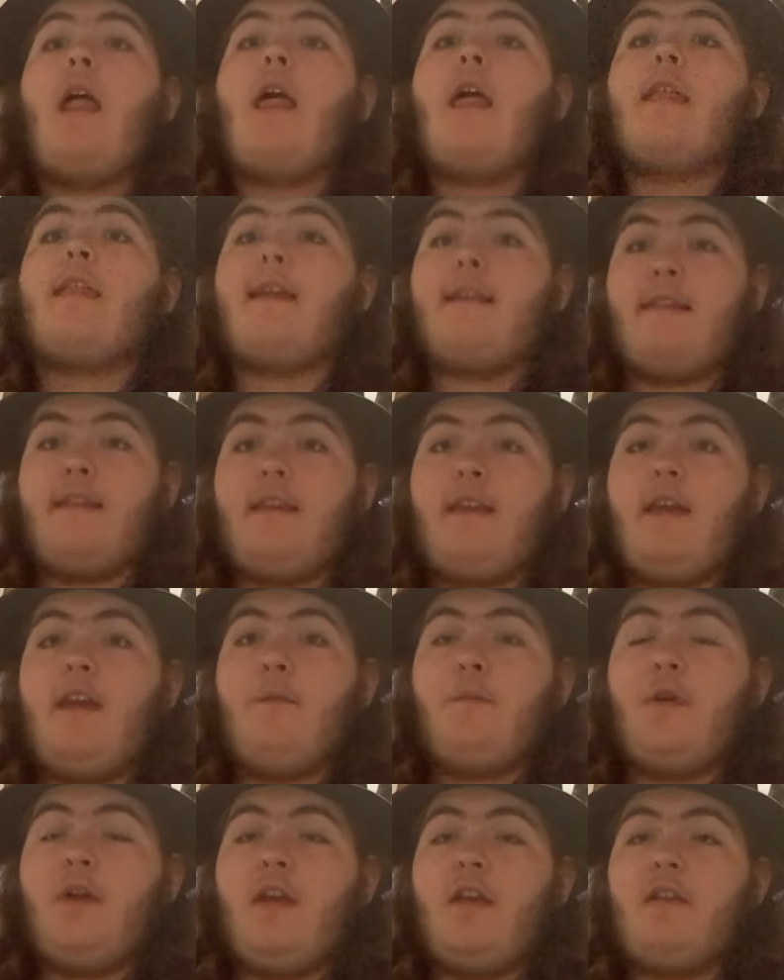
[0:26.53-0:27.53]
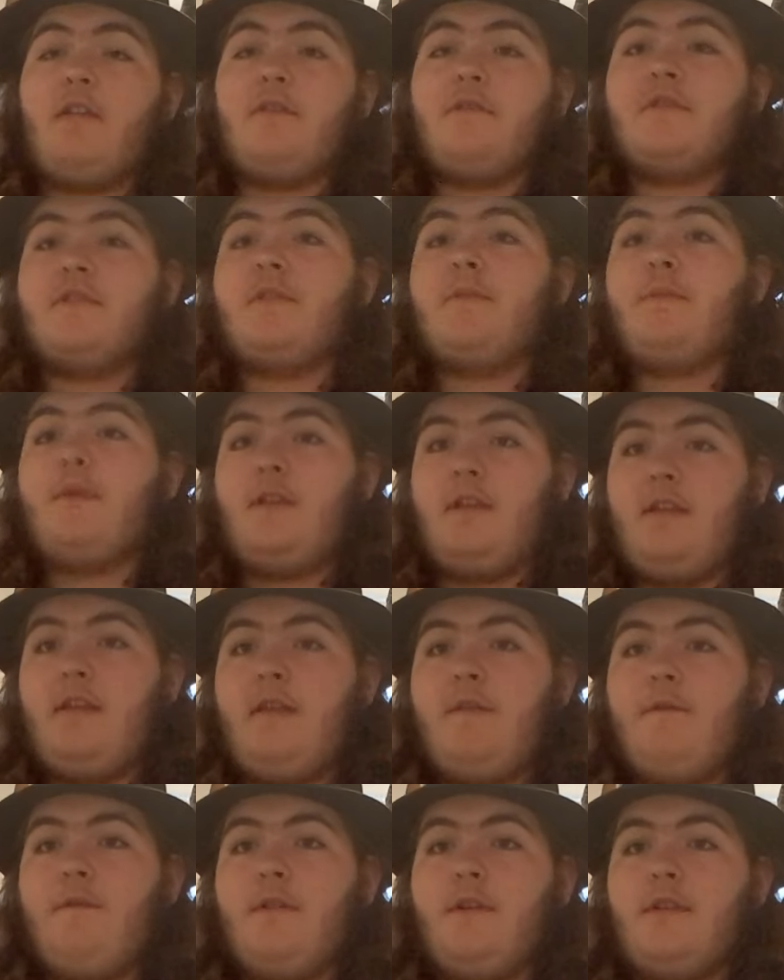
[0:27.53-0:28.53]
that the camera angle is a bit
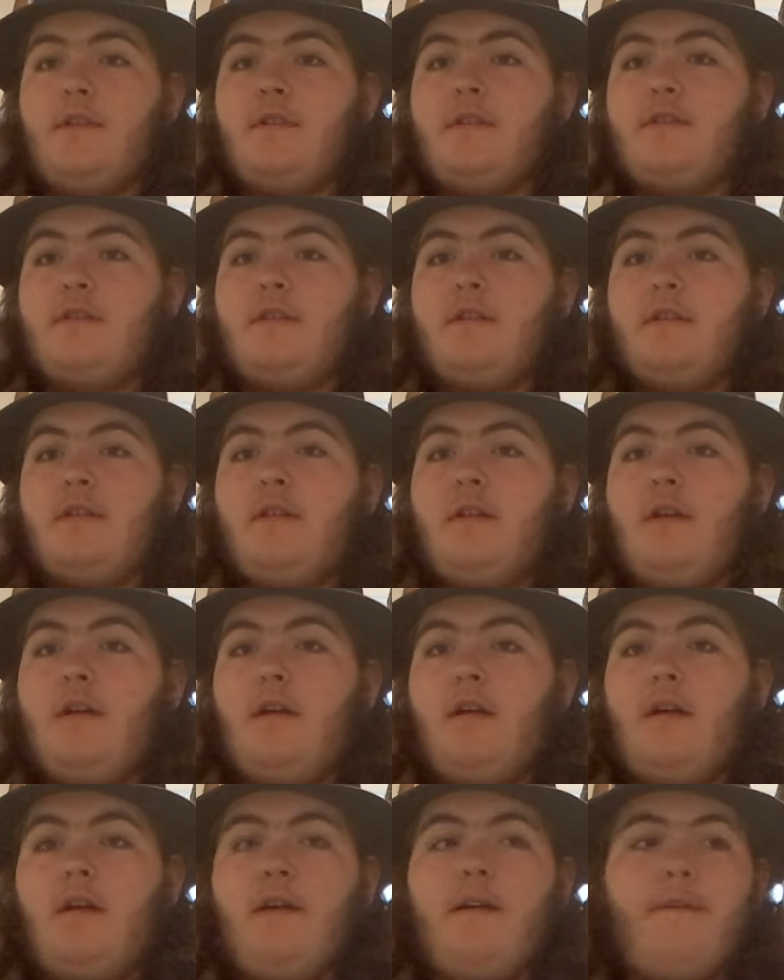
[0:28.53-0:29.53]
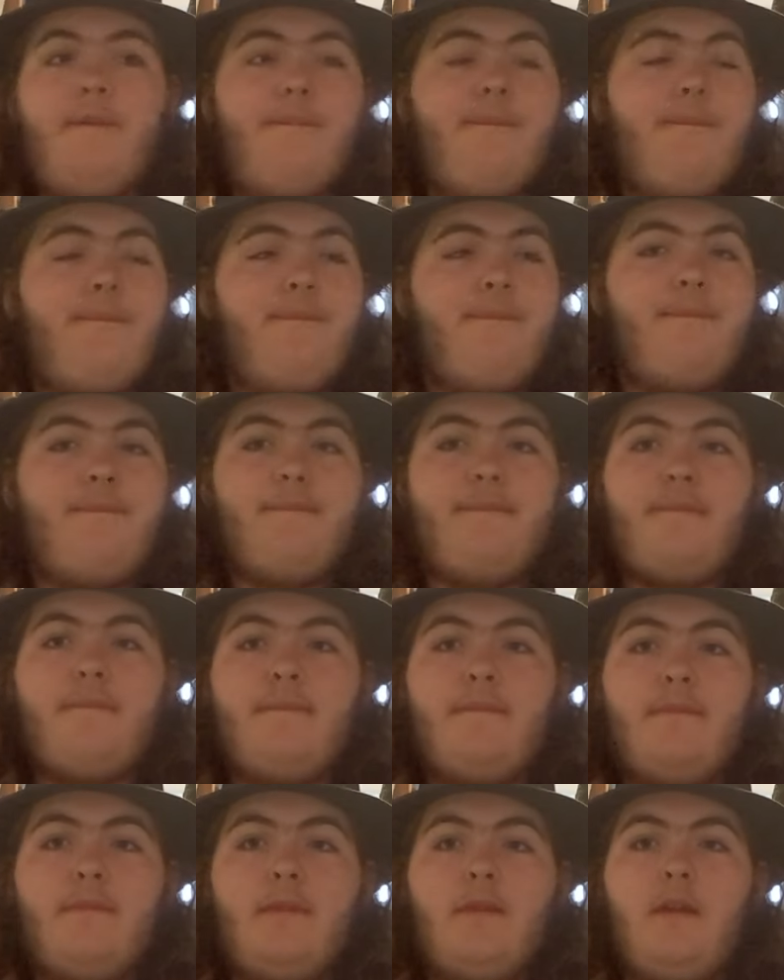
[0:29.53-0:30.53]
different. Um,
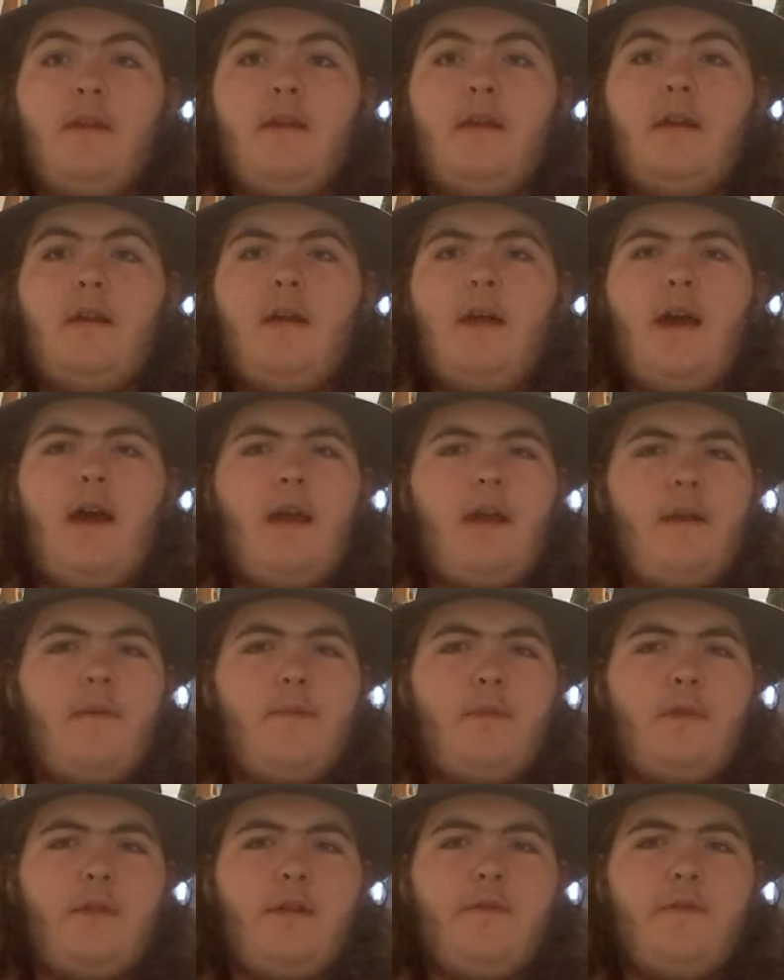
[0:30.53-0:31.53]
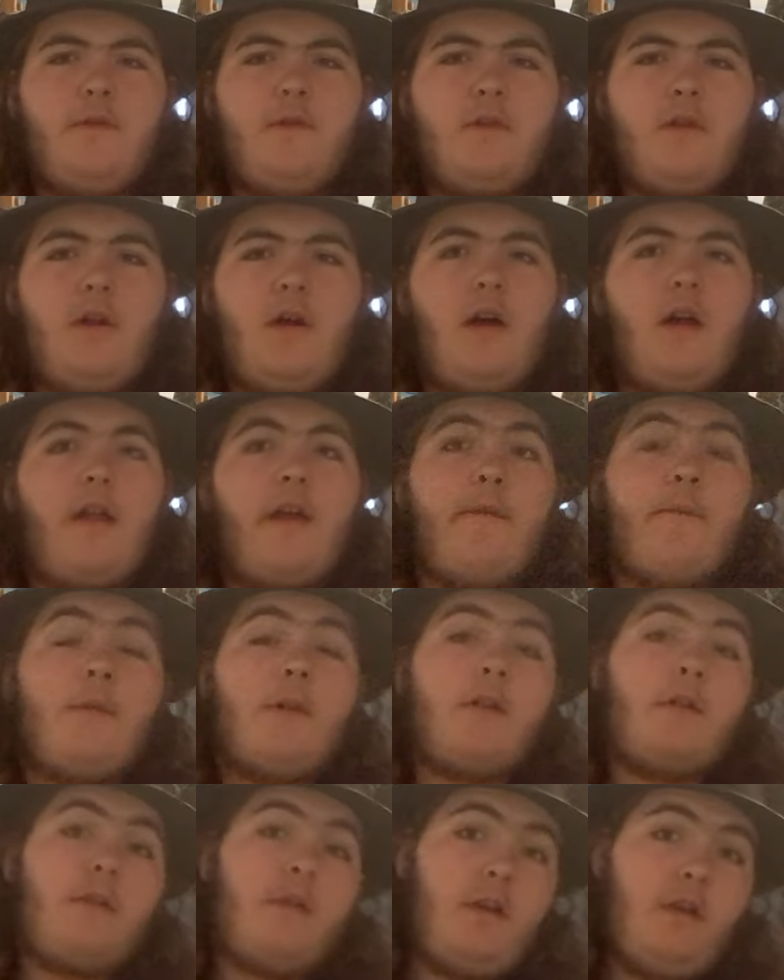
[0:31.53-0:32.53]
I believe it or not, I've
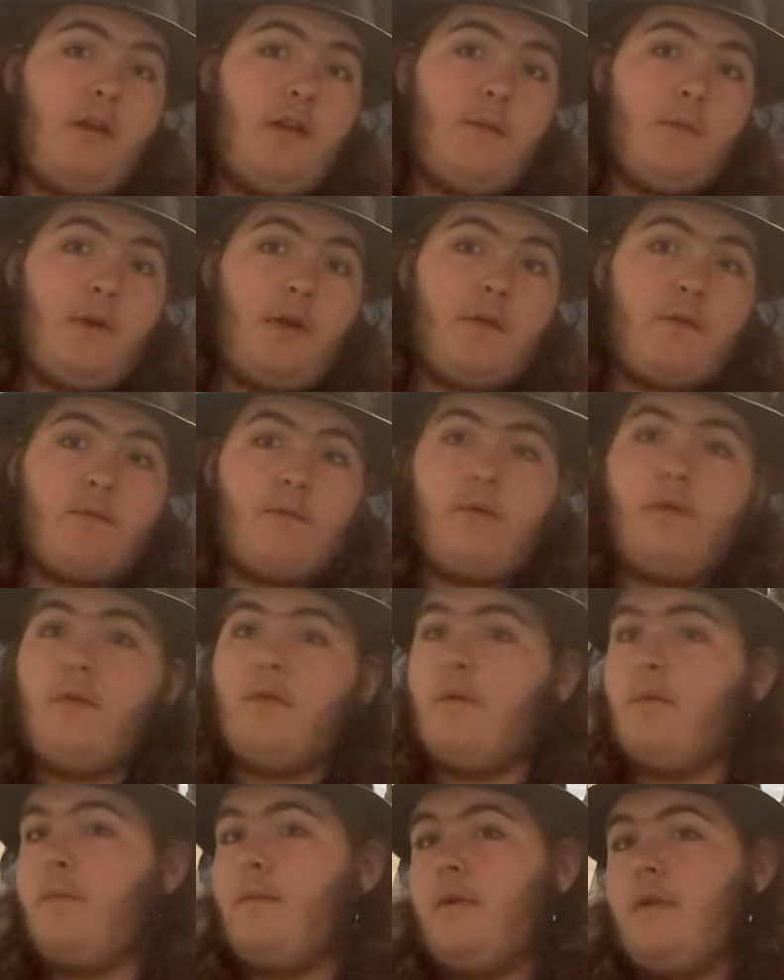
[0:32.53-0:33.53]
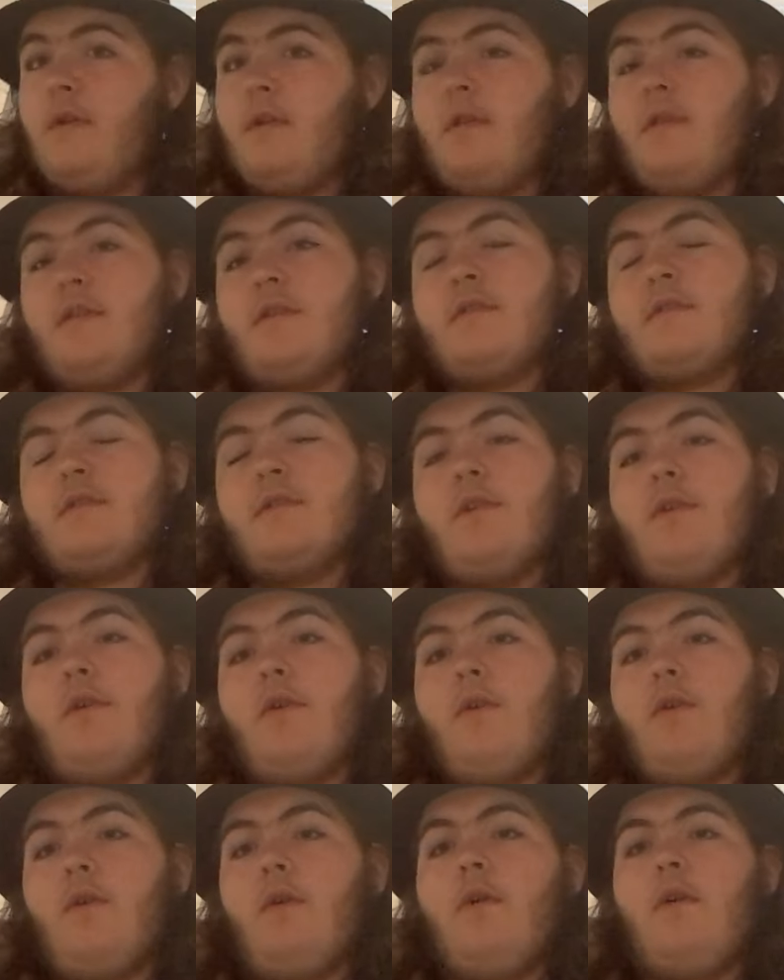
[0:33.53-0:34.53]
been cleaning my room.
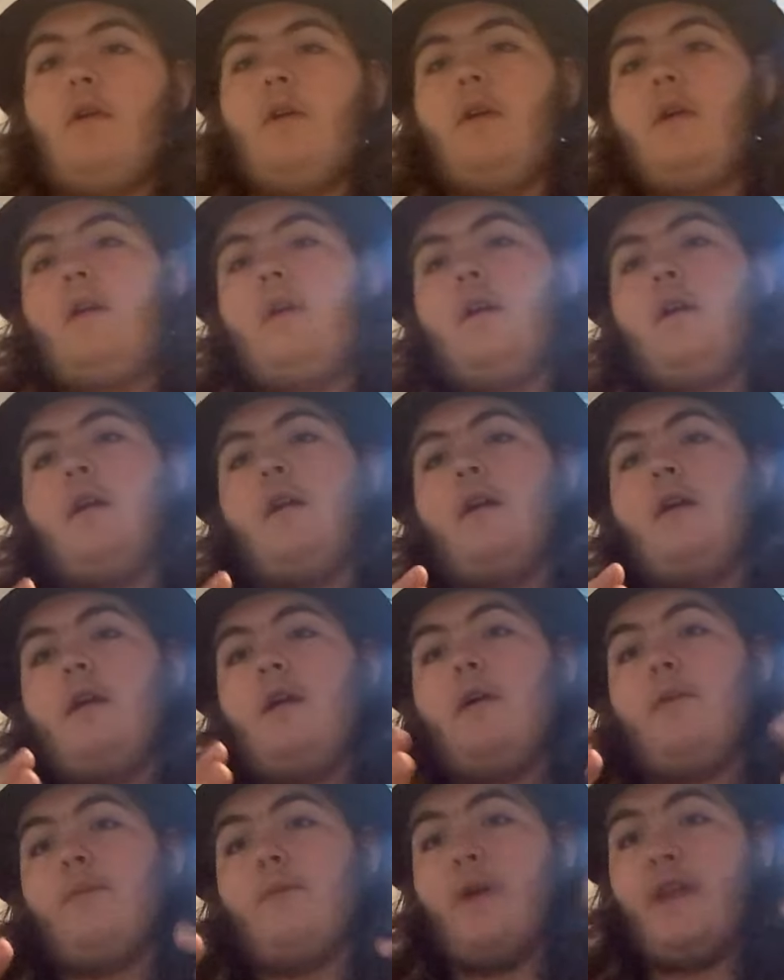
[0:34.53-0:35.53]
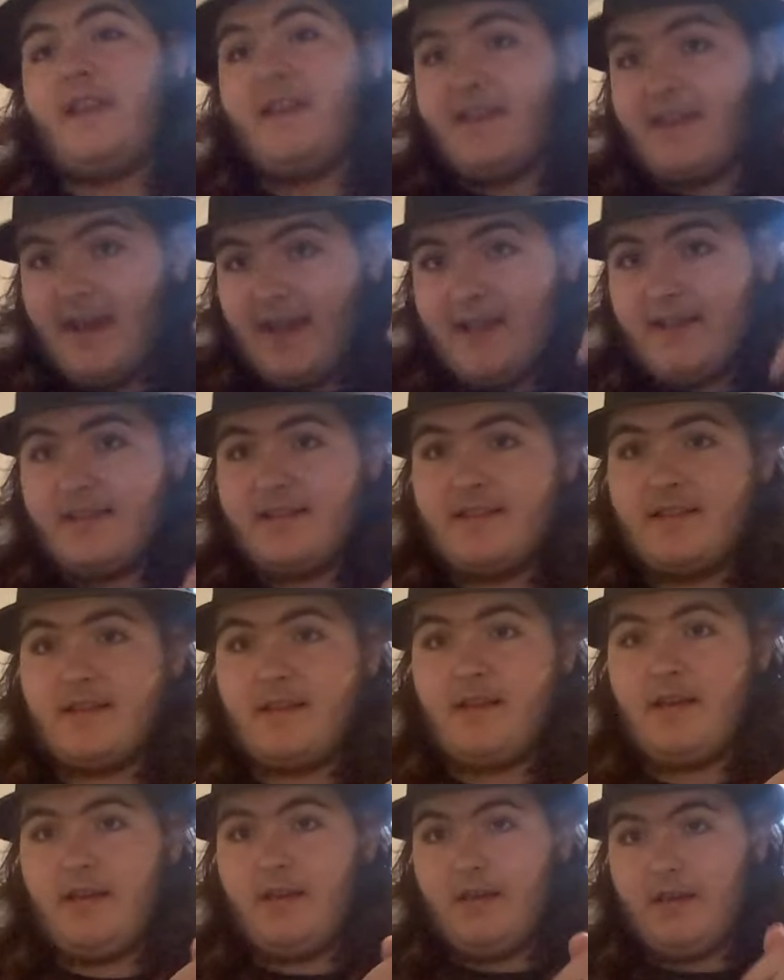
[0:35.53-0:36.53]
So my desk
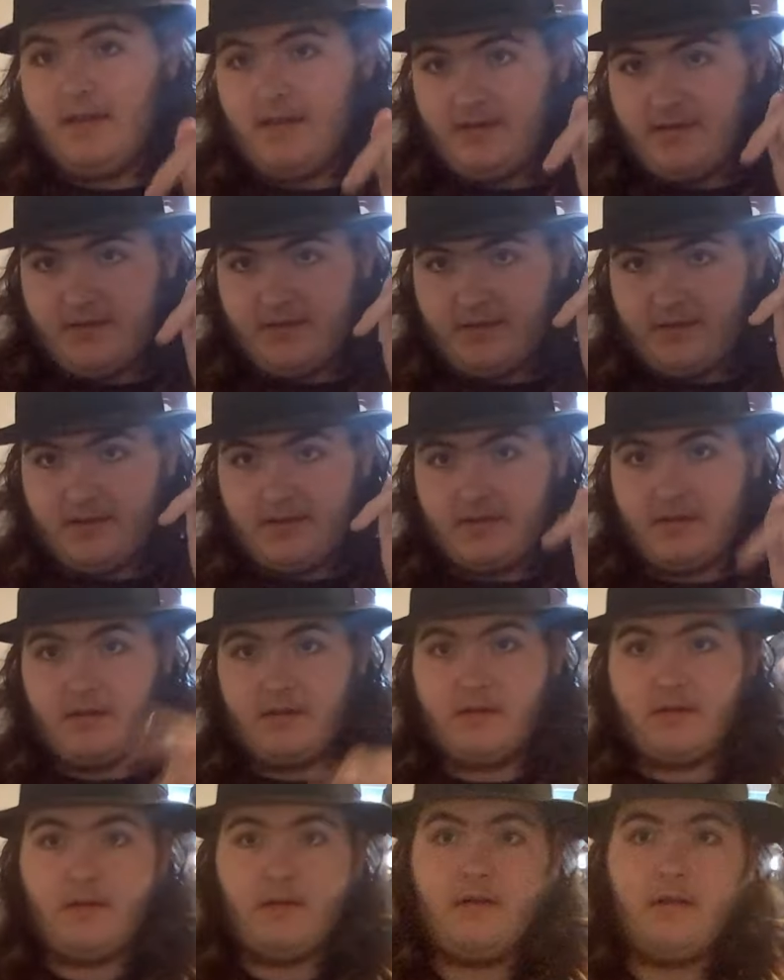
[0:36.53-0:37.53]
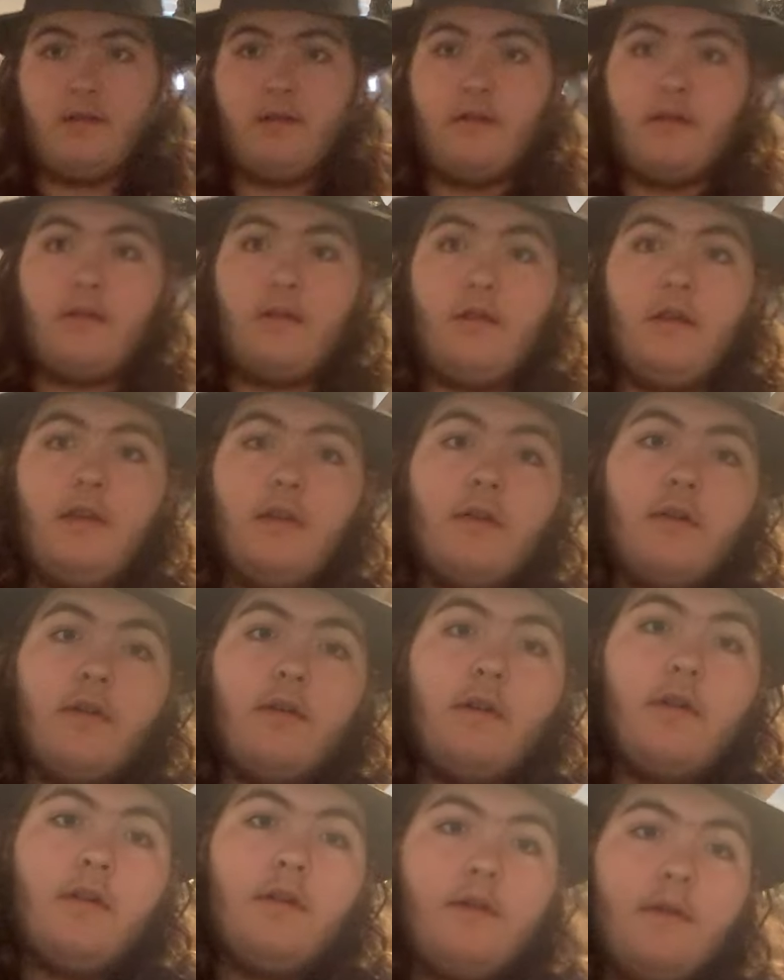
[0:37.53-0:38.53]
is
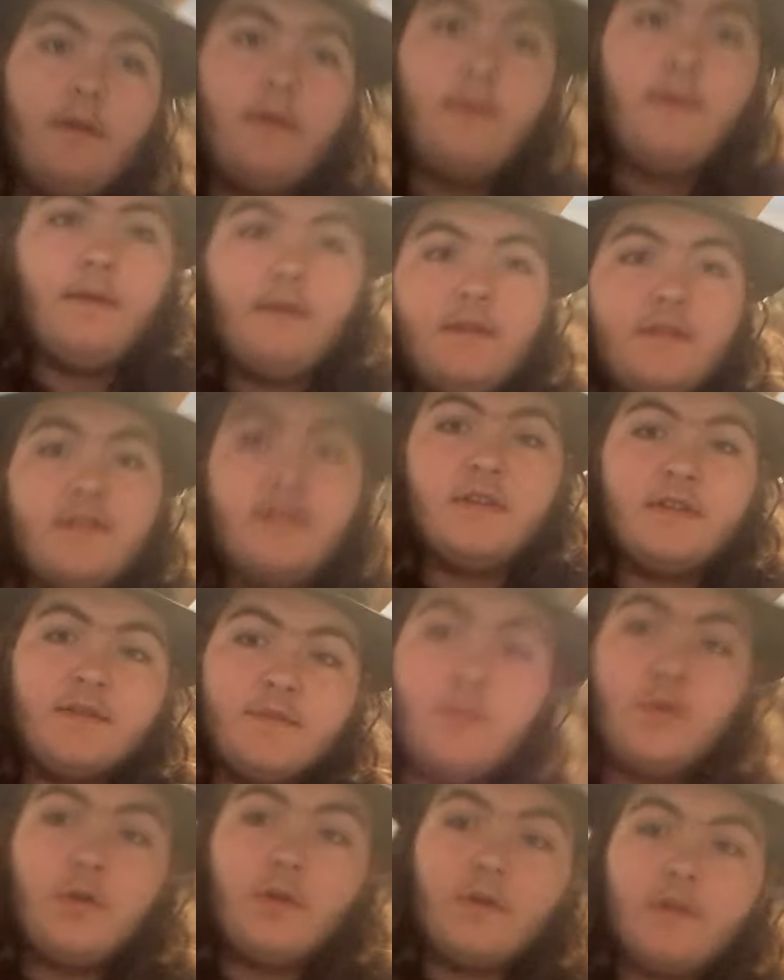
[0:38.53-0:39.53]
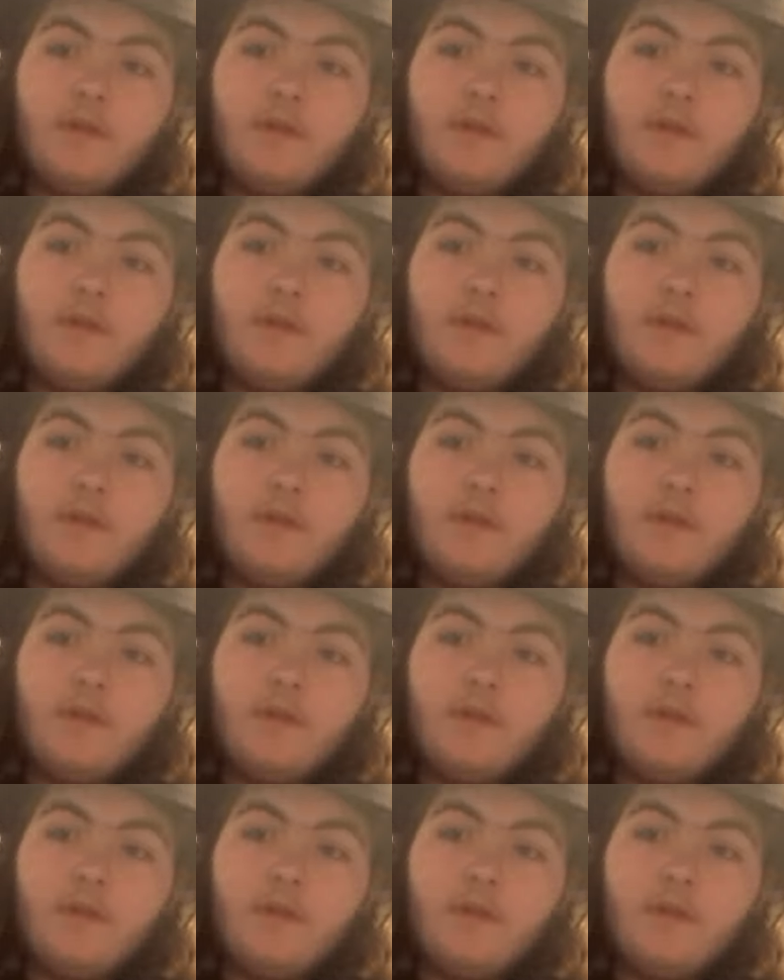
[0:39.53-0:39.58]
clear. Is is more